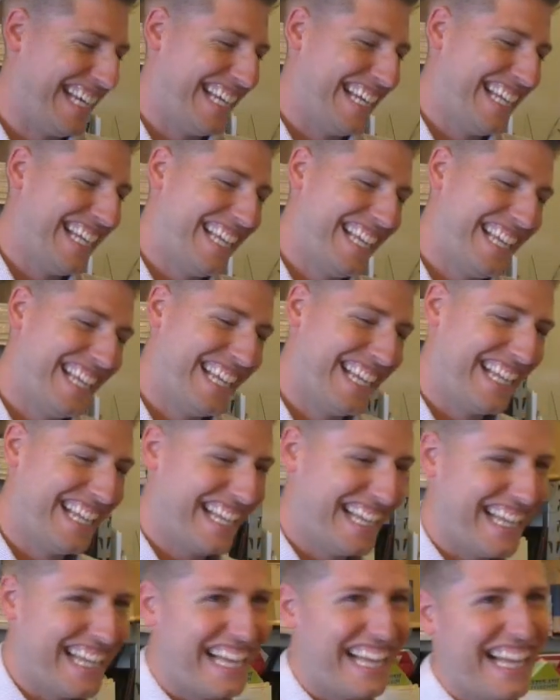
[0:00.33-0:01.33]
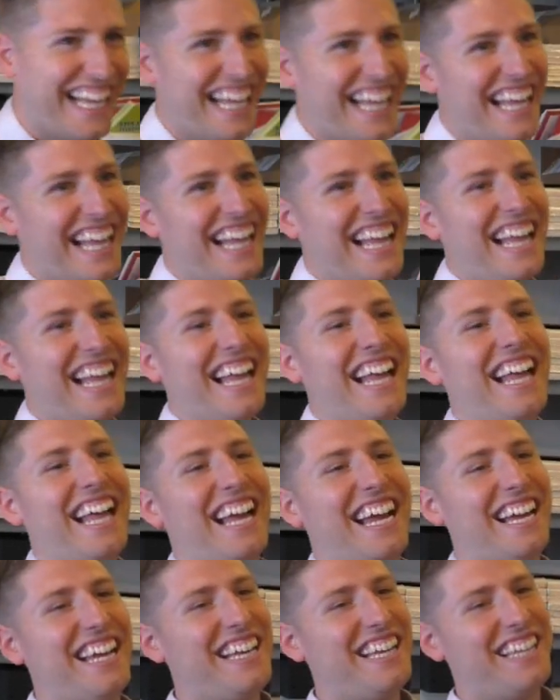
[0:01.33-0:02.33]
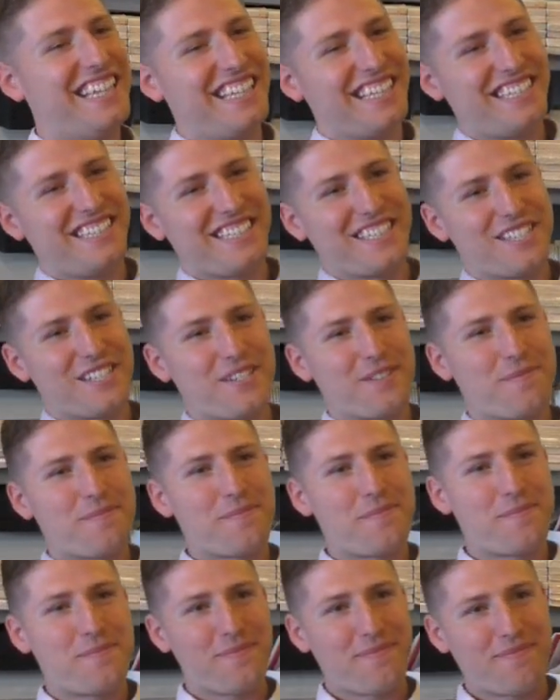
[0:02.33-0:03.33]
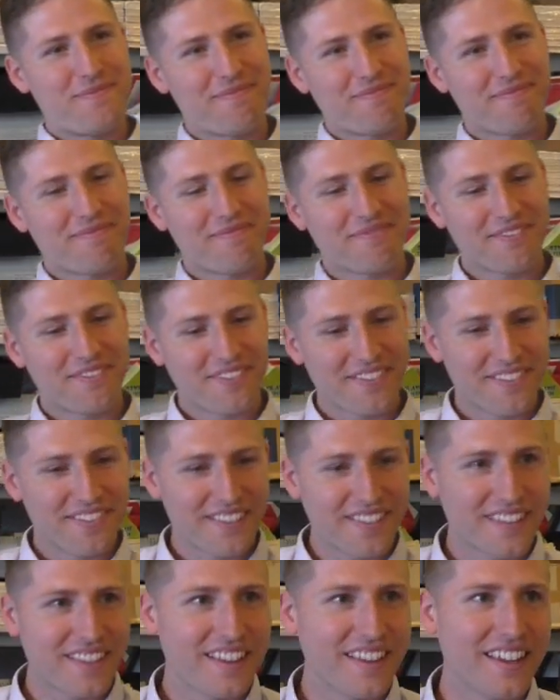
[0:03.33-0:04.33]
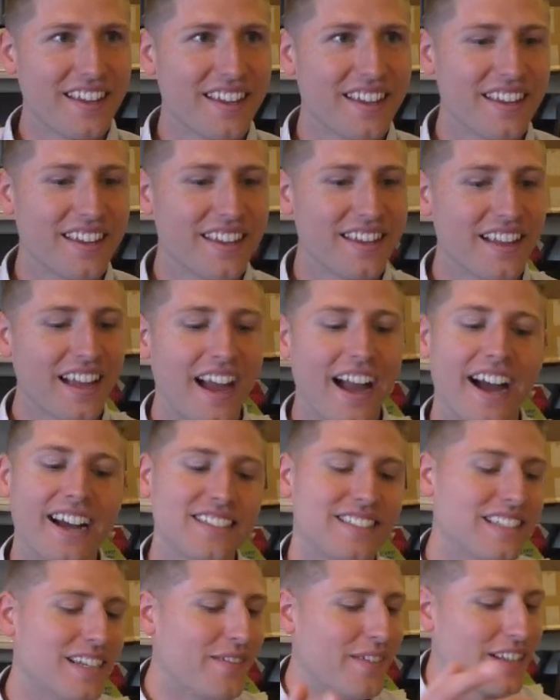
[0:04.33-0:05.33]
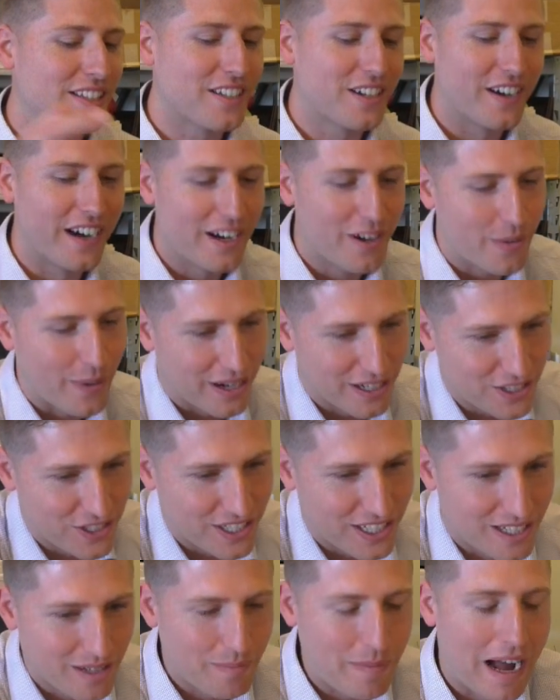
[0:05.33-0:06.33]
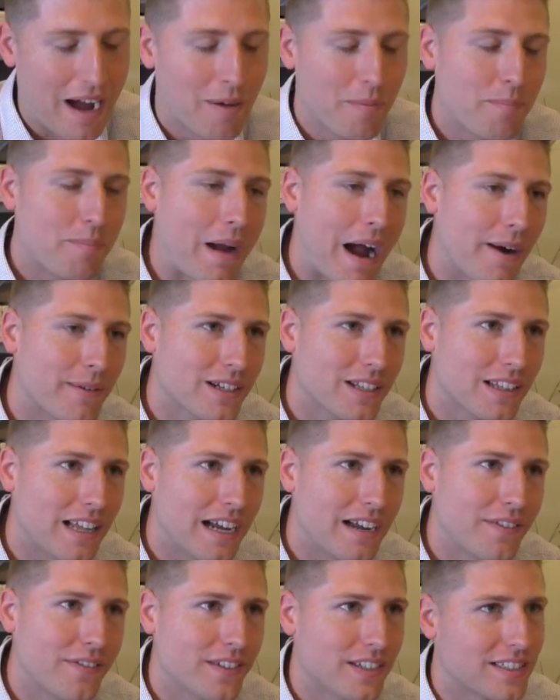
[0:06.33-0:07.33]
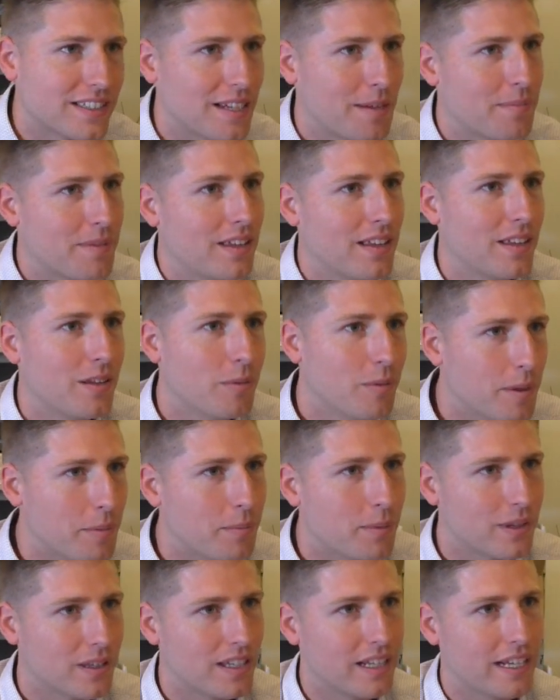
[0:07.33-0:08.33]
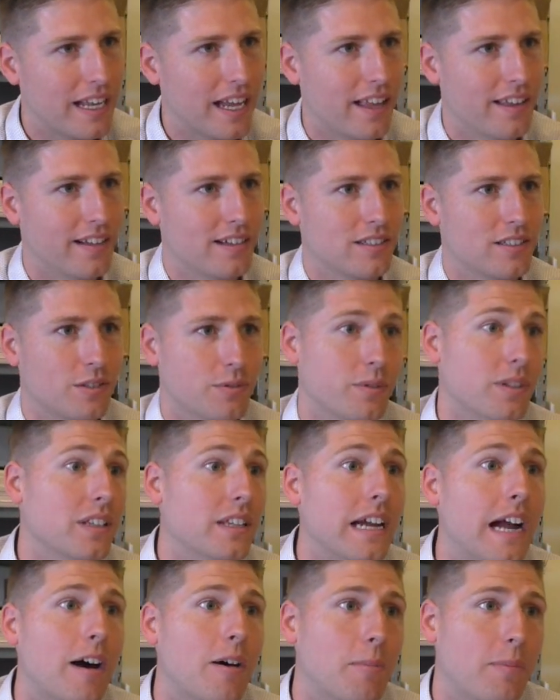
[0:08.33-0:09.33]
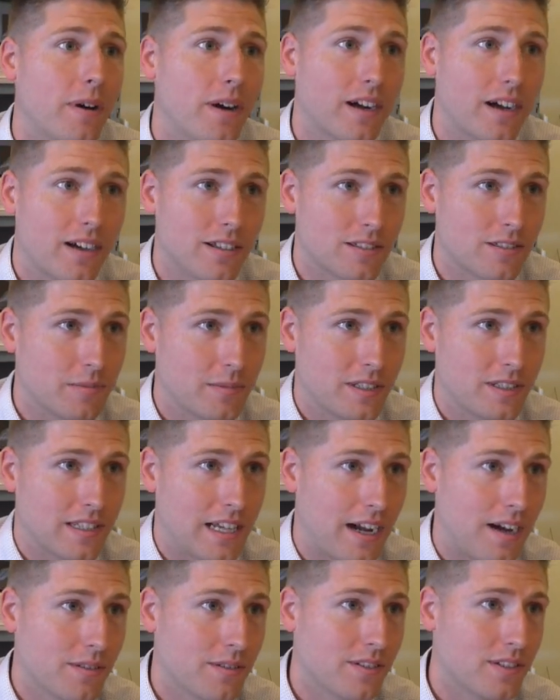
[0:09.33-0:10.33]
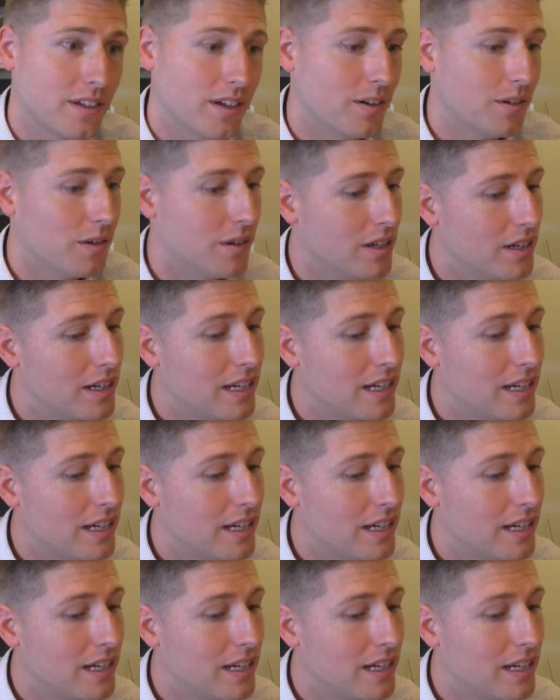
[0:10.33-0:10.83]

All right. So what is uh, so uh, what is this Power Life warranty brochure I saw on your desk? Hey, Steve, that's a great question. Now, Power Life is something that we put together to really help our customers out. So